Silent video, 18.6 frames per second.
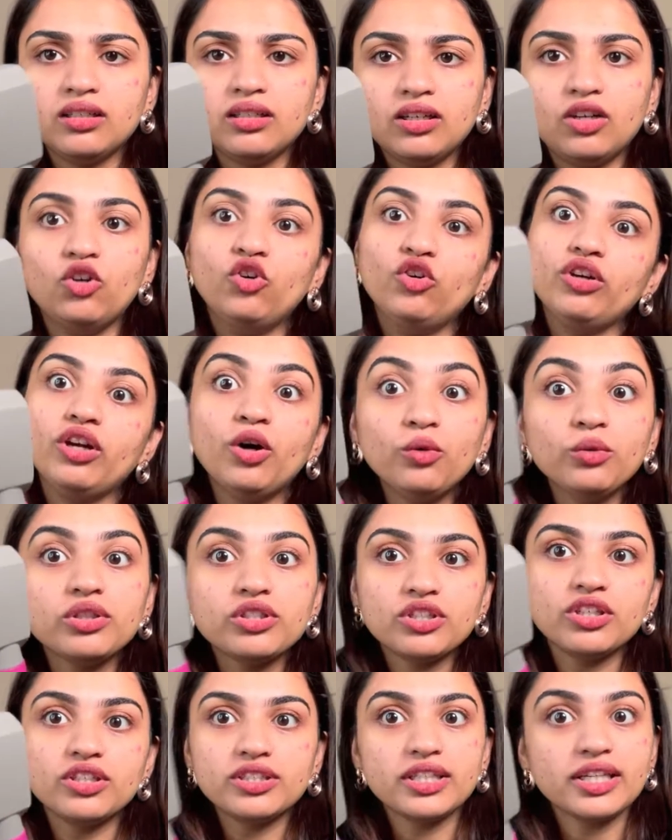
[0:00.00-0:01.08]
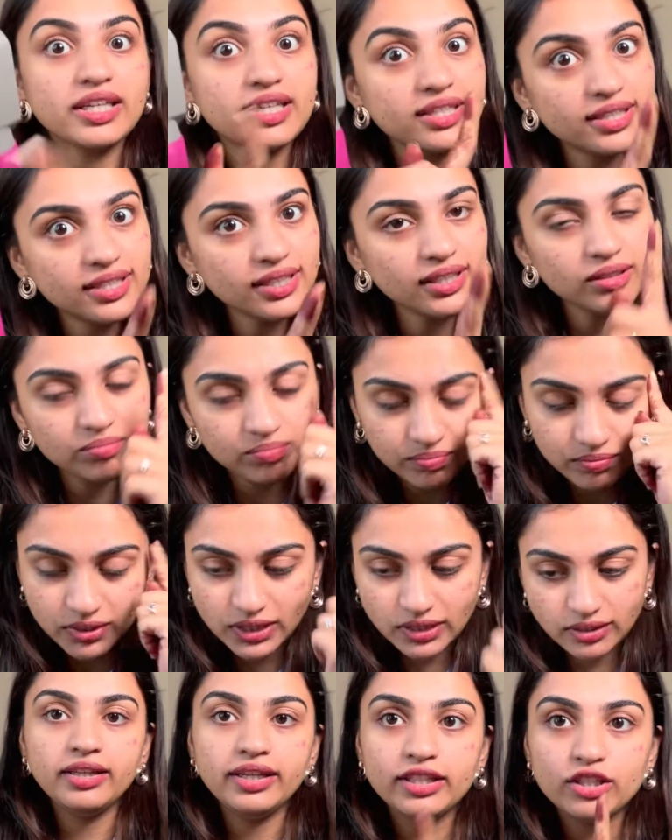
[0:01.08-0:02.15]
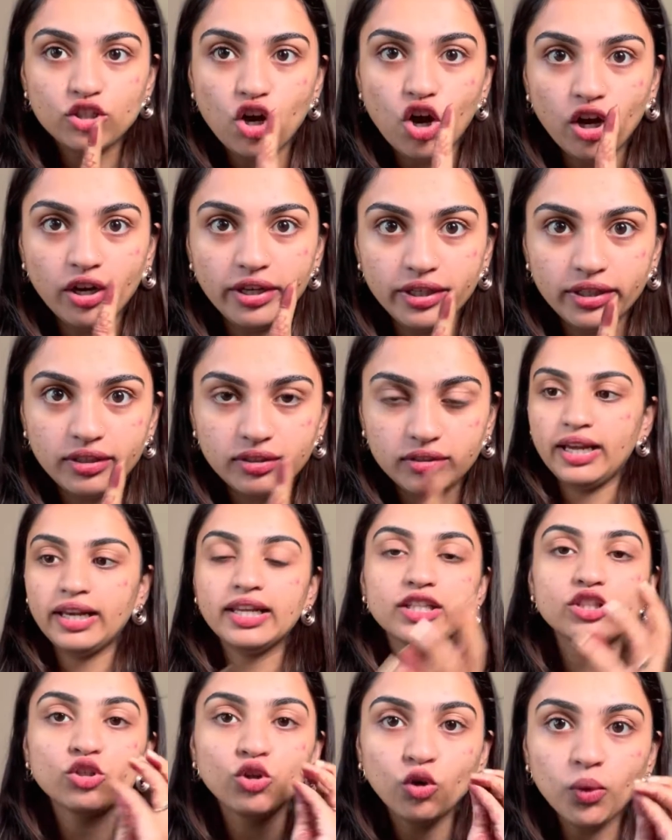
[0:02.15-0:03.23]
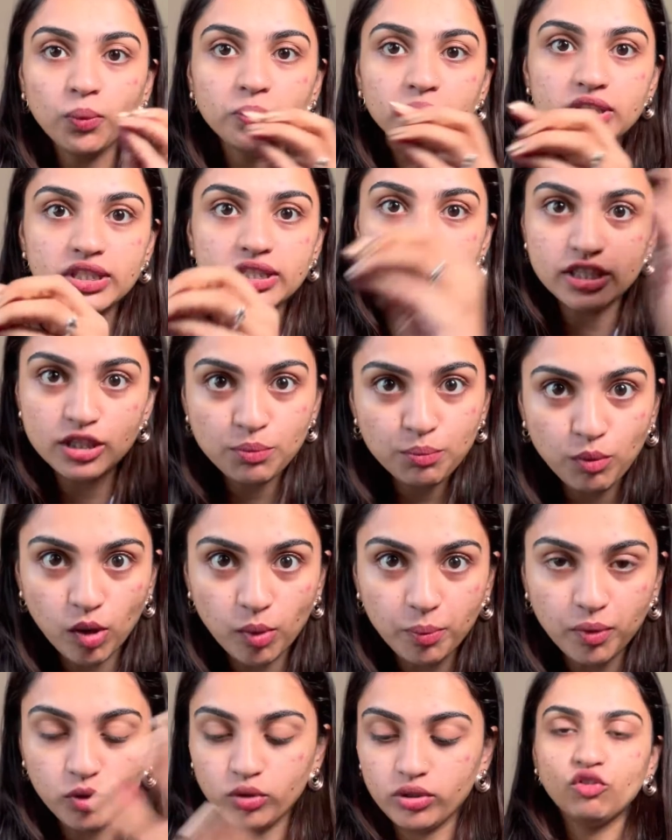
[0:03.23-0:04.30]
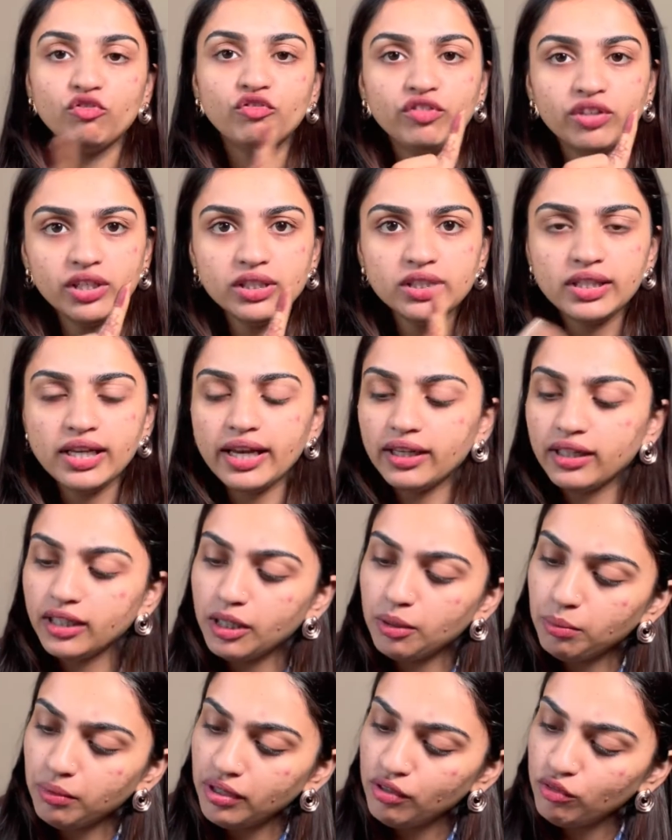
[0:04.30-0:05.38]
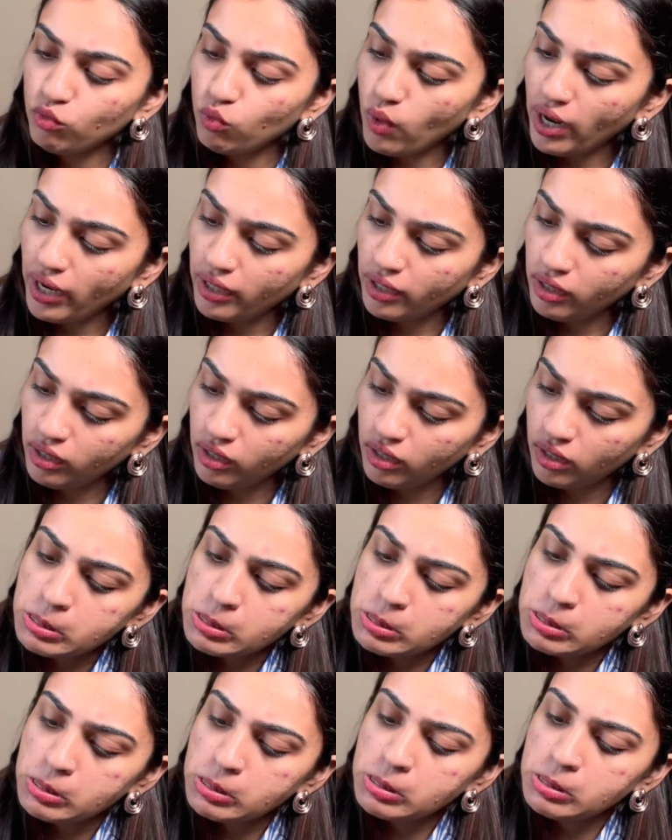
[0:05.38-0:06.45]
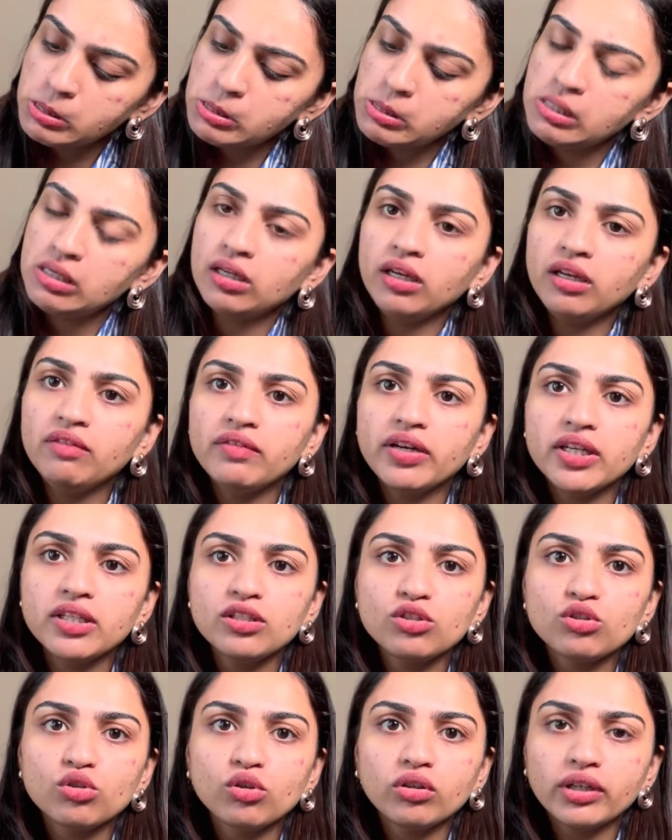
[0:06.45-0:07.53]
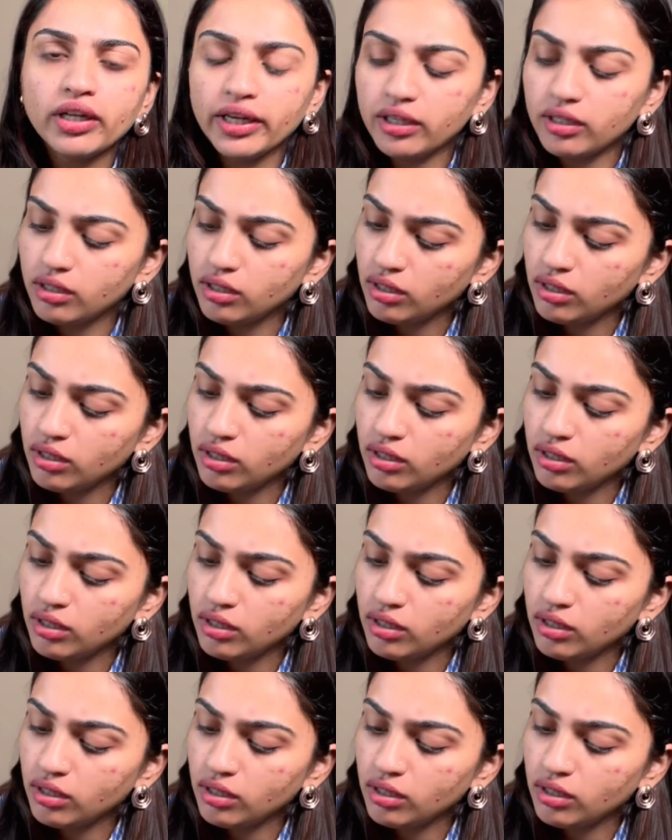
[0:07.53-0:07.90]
oh, now it's not shaking. See? Let's on it, and let's hope this doesn't pop out. First, I'll keep it in 1. Okay, why is it so tight?